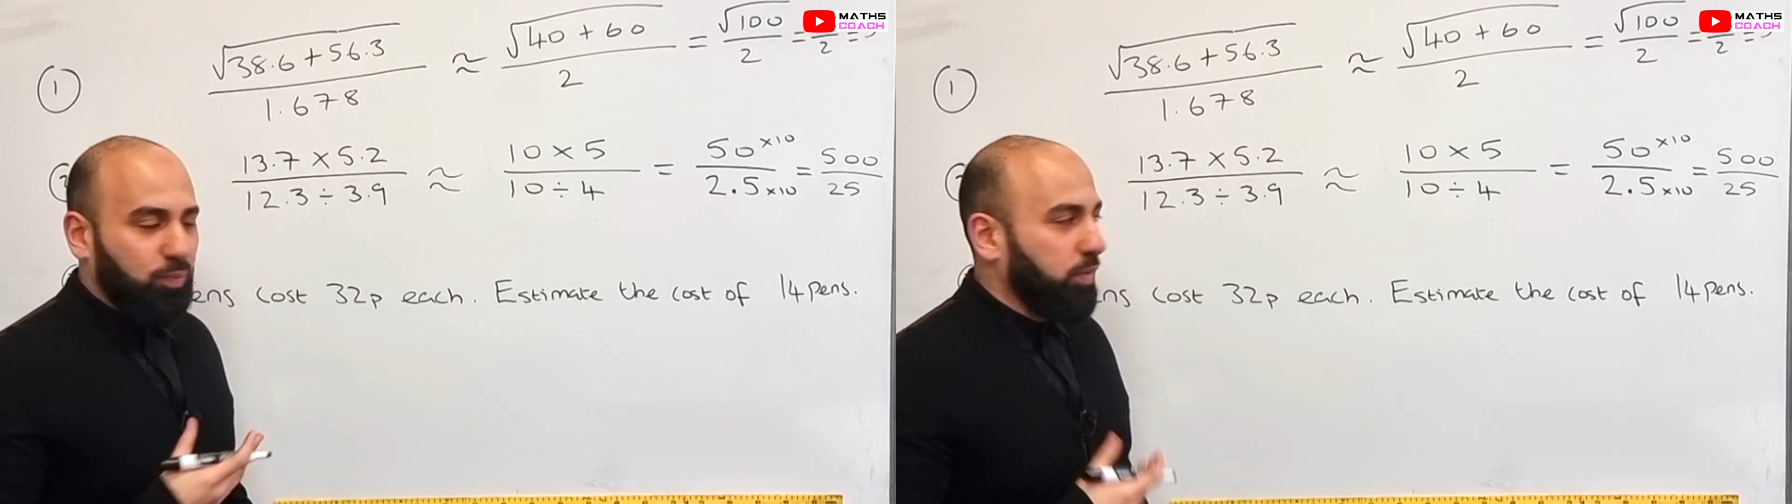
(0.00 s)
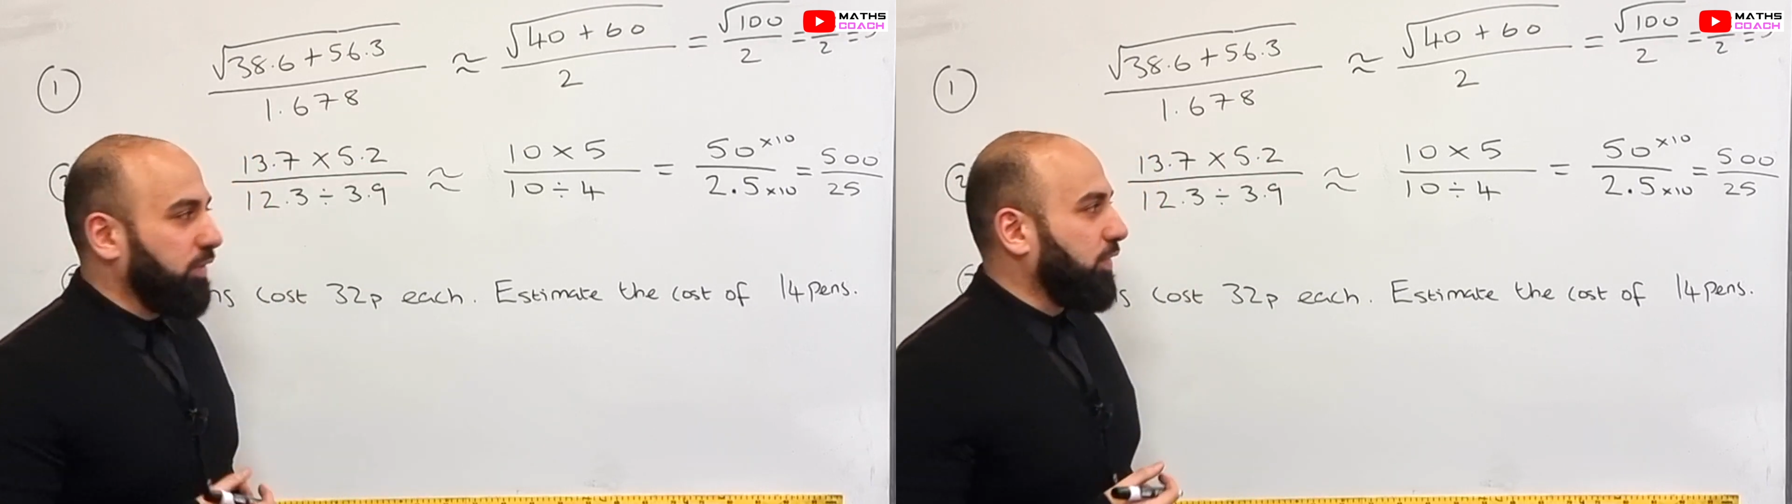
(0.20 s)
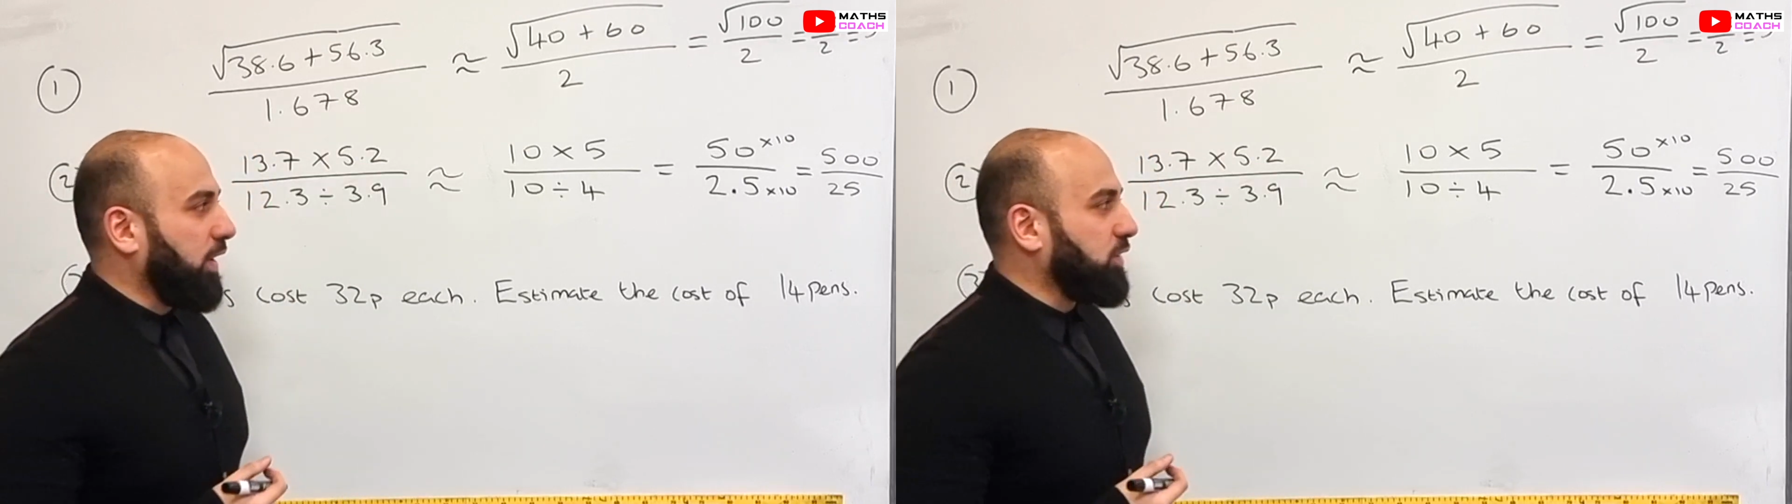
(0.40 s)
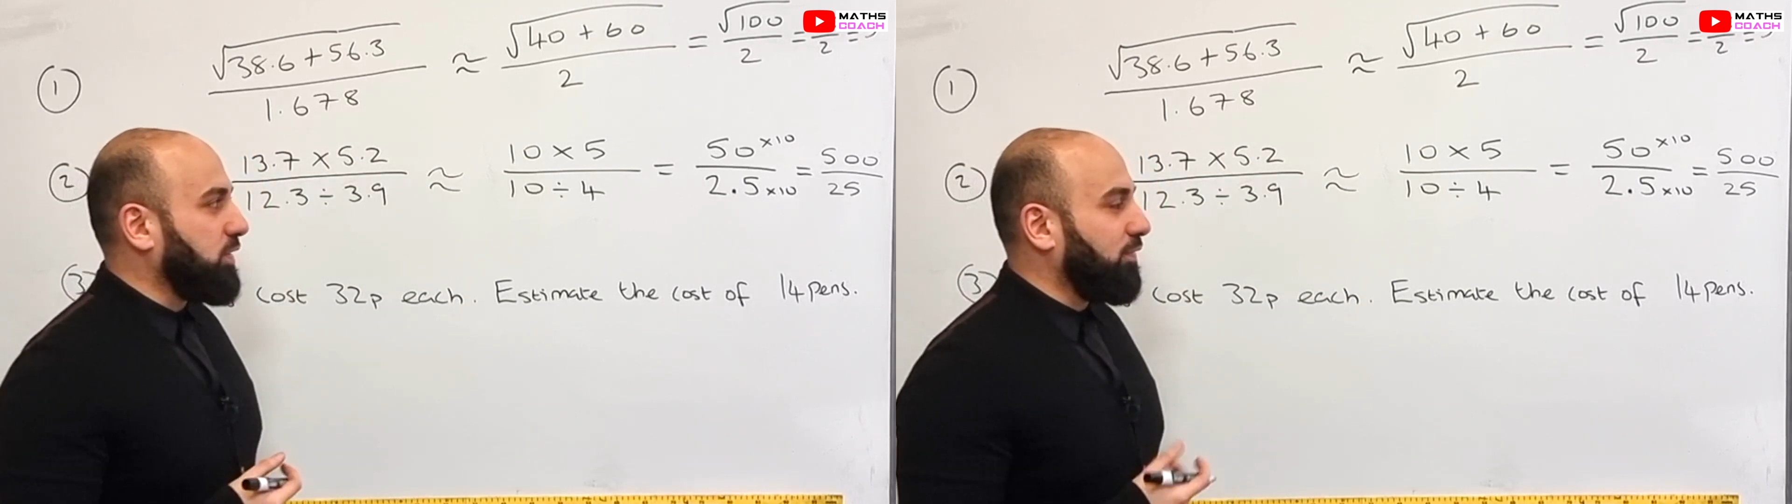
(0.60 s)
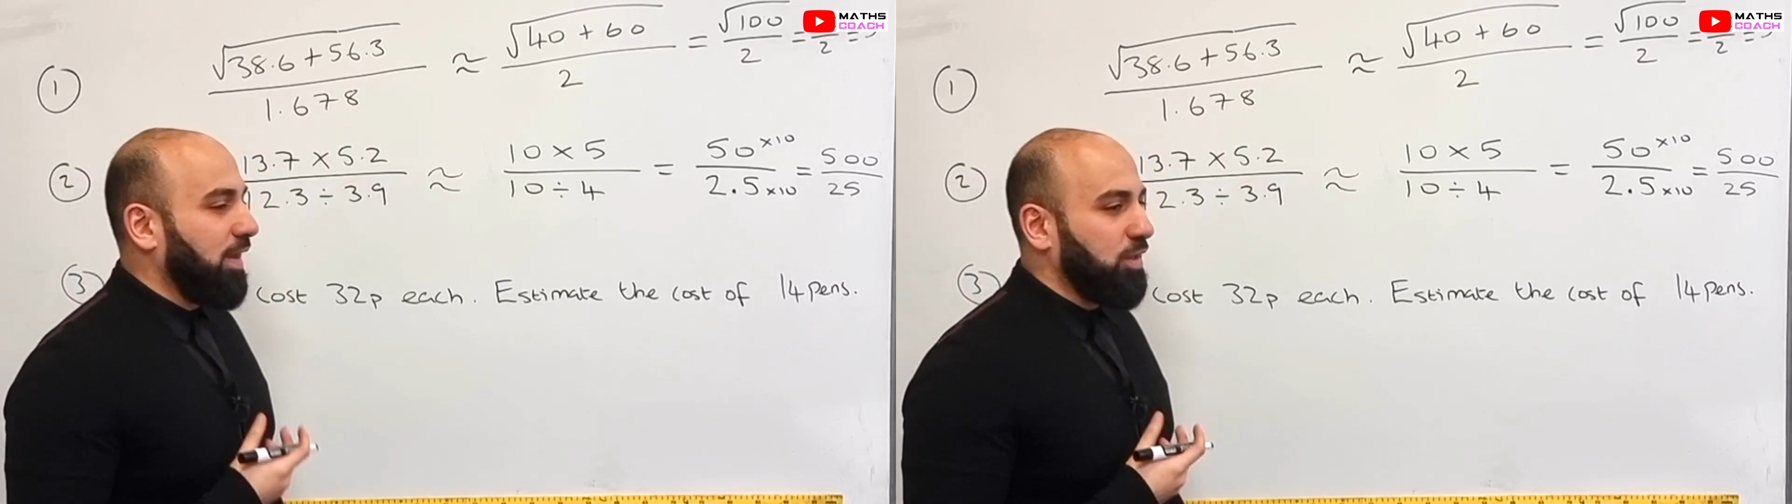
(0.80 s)
what the
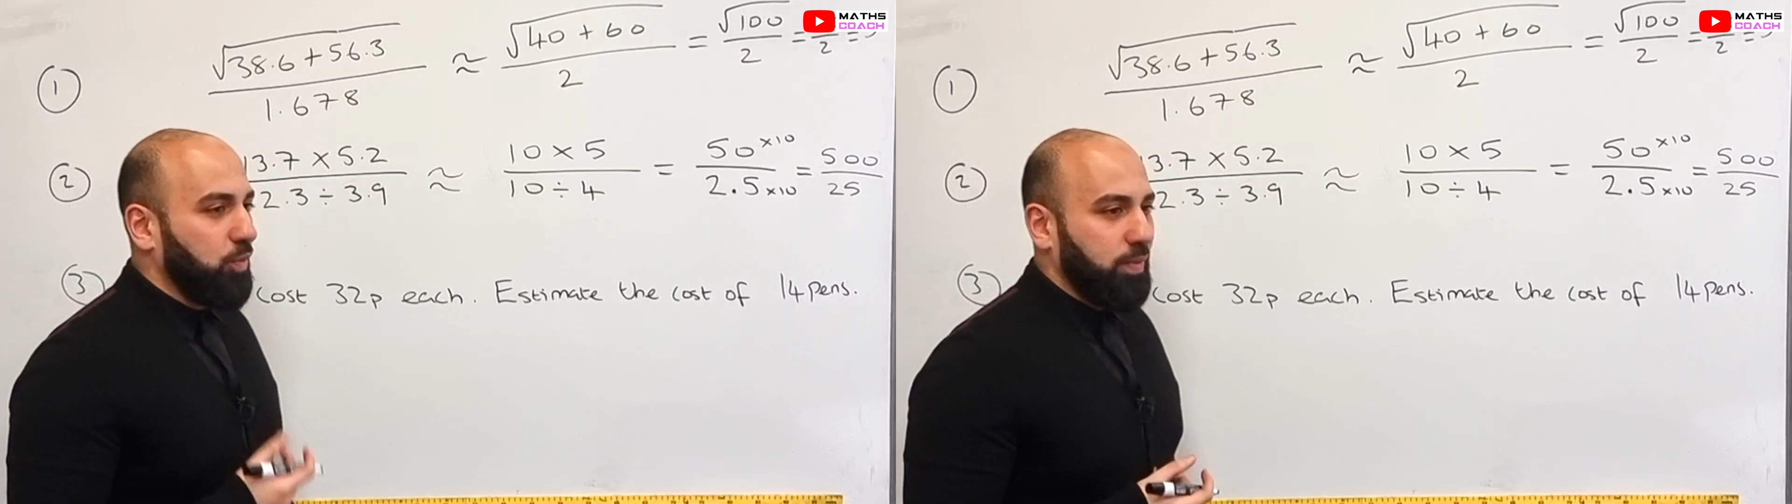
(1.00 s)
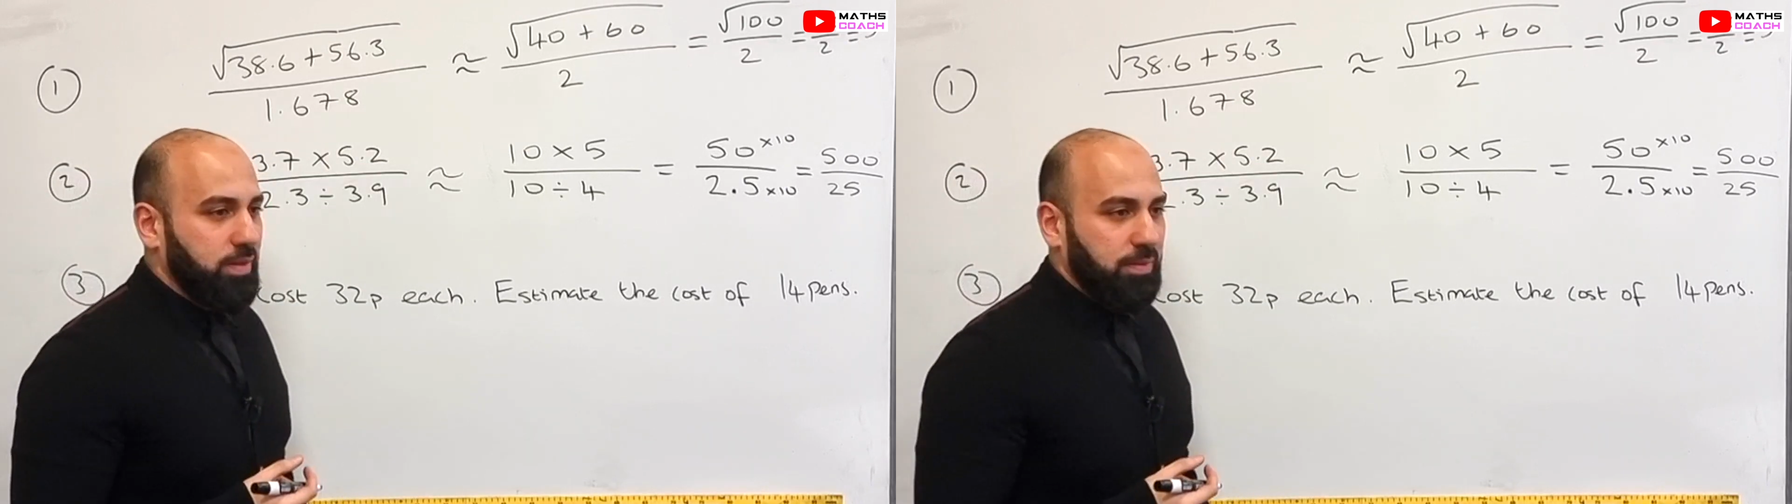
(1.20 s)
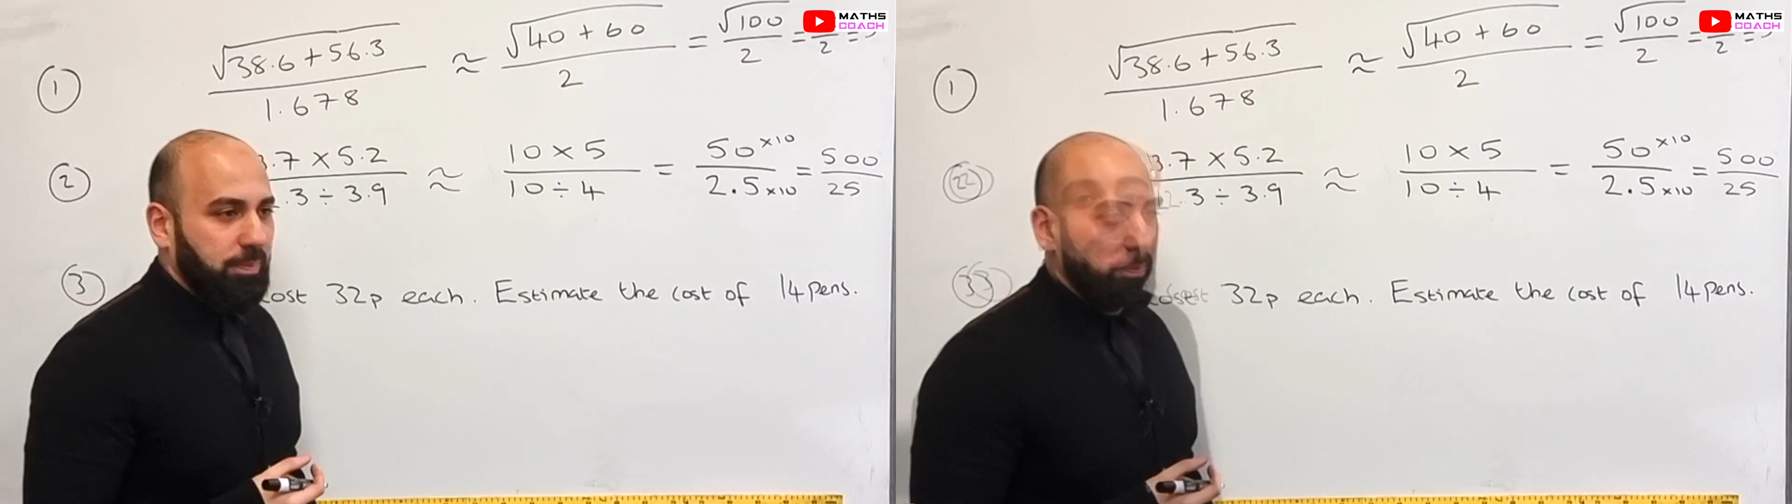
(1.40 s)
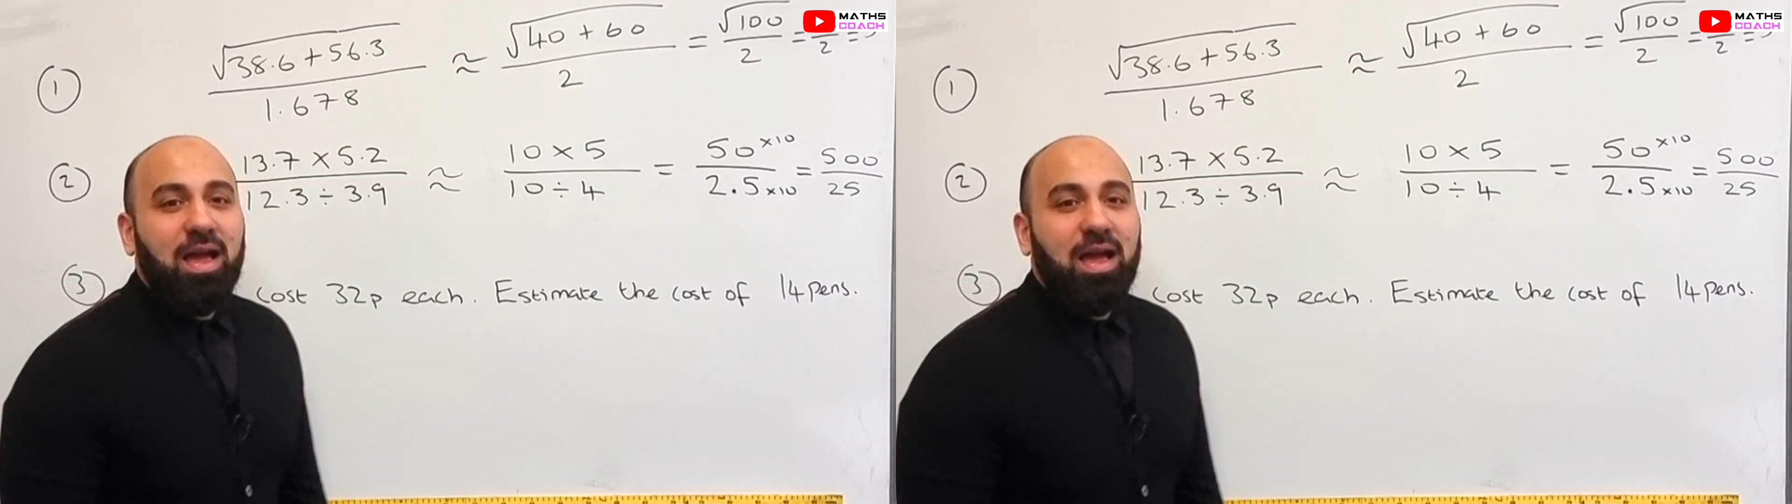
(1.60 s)
fraction value is.